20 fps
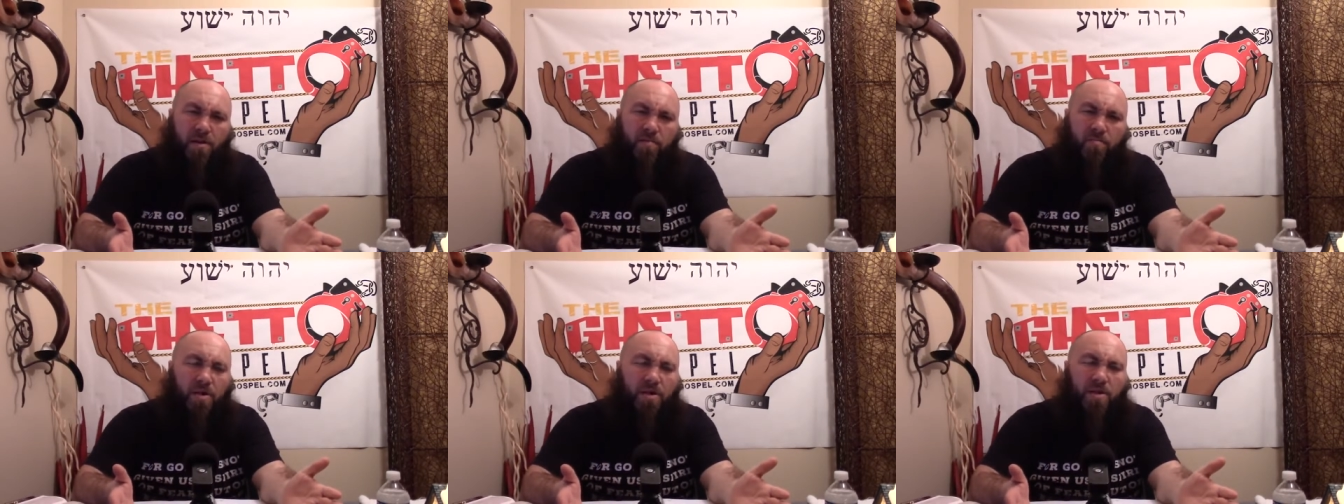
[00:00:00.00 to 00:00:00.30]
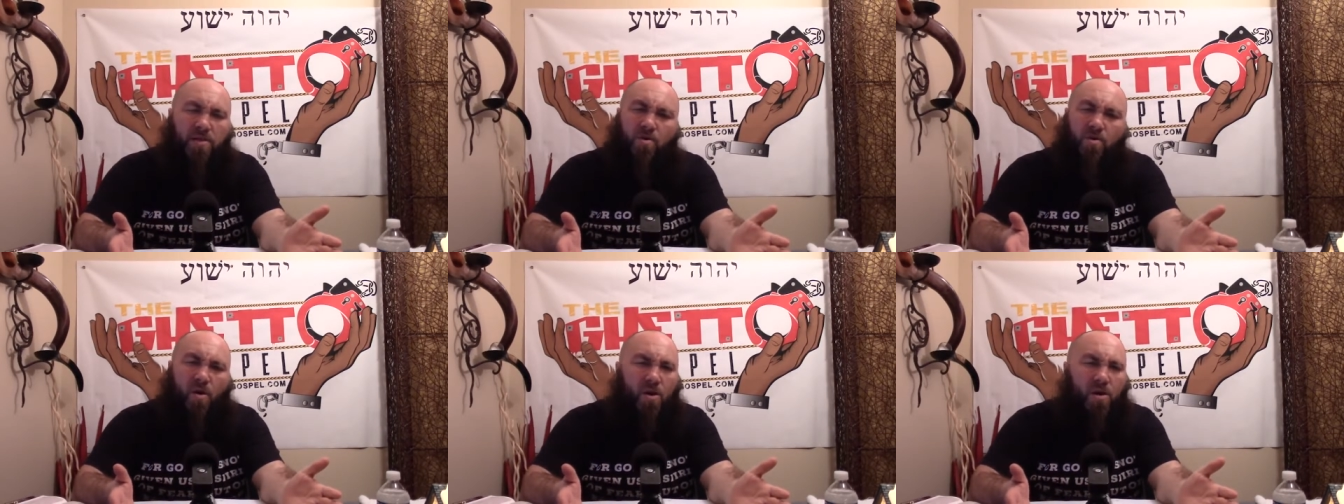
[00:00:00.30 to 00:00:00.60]

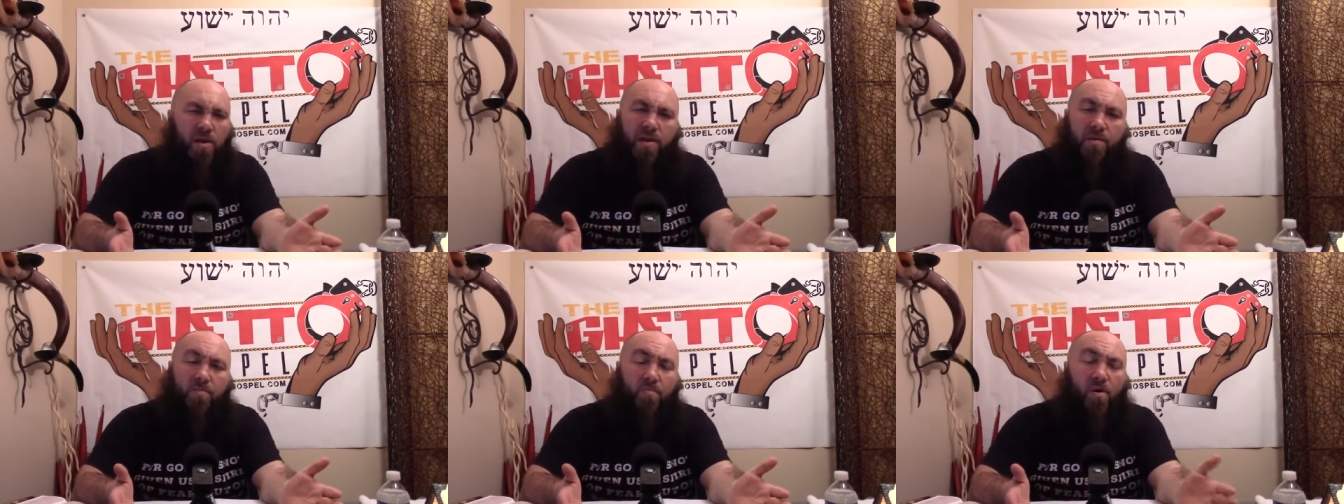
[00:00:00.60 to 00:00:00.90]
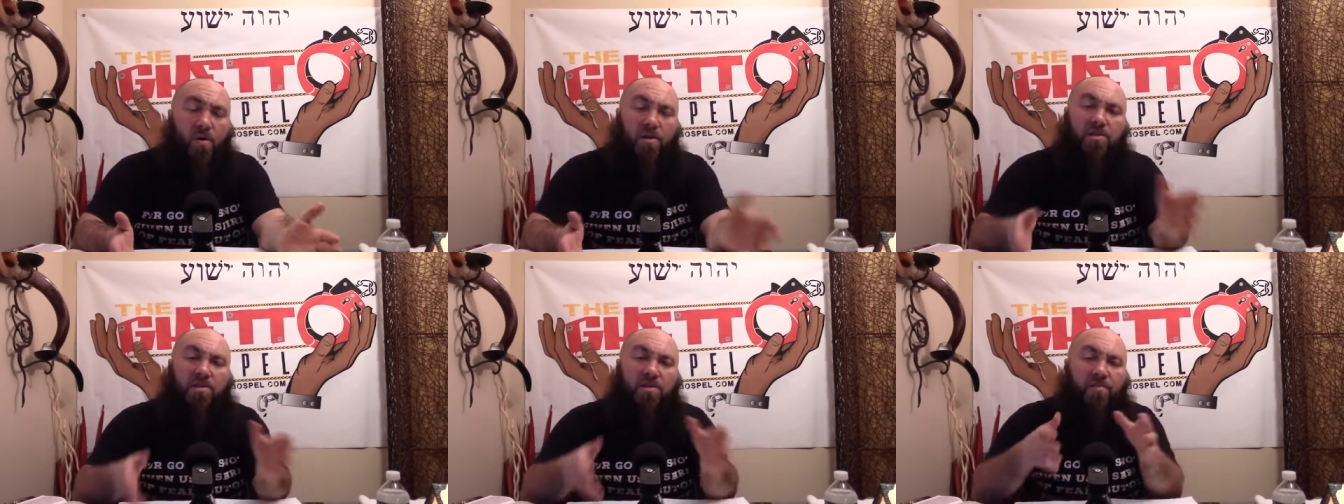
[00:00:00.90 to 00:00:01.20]
because all he
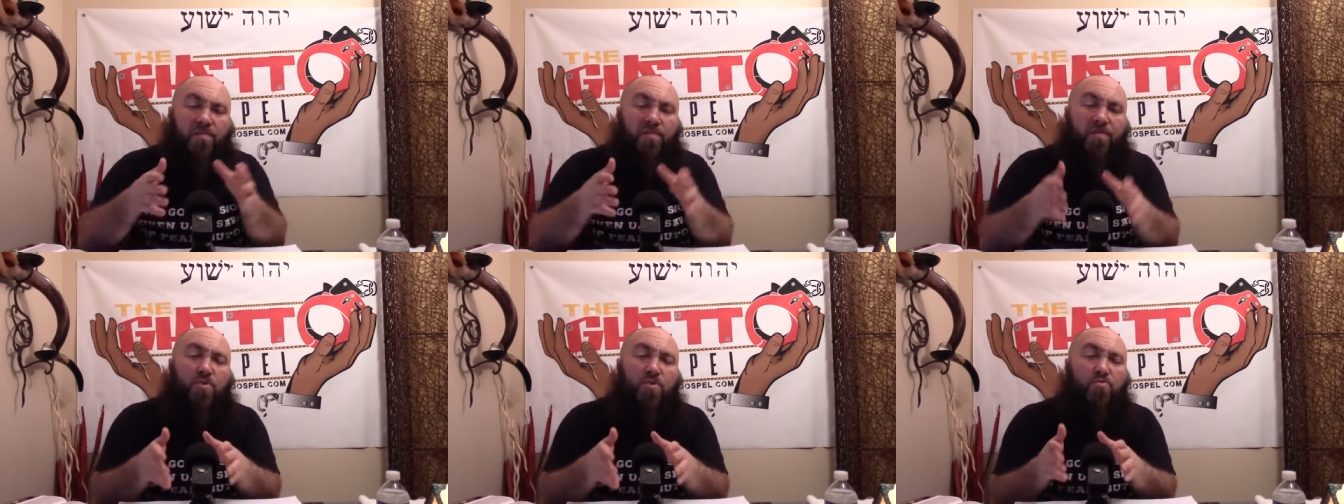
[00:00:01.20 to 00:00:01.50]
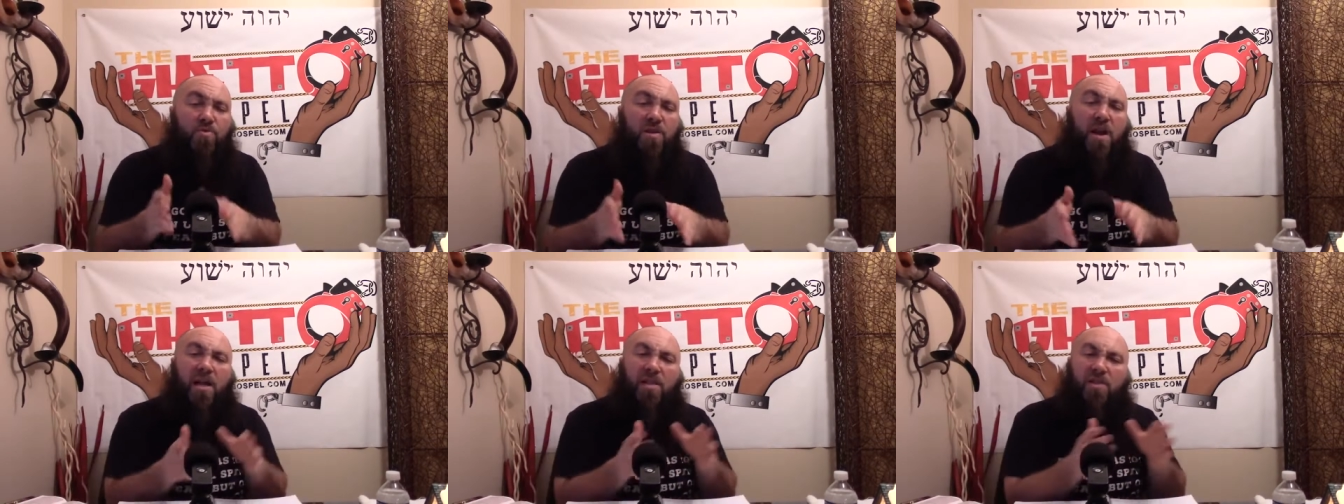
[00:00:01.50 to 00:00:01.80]
wants is for
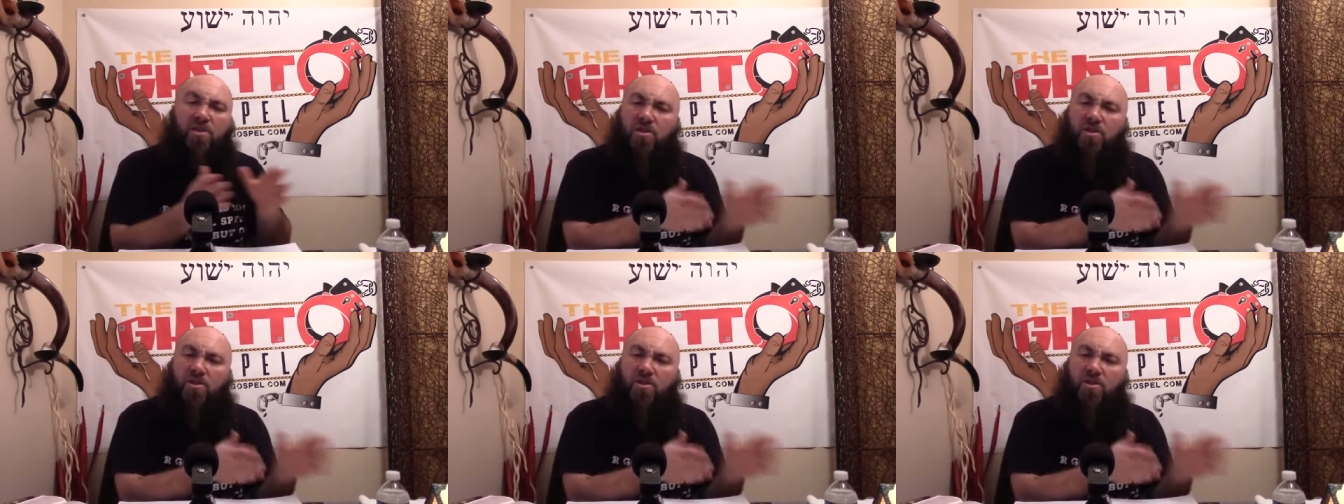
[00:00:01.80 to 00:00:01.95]
you not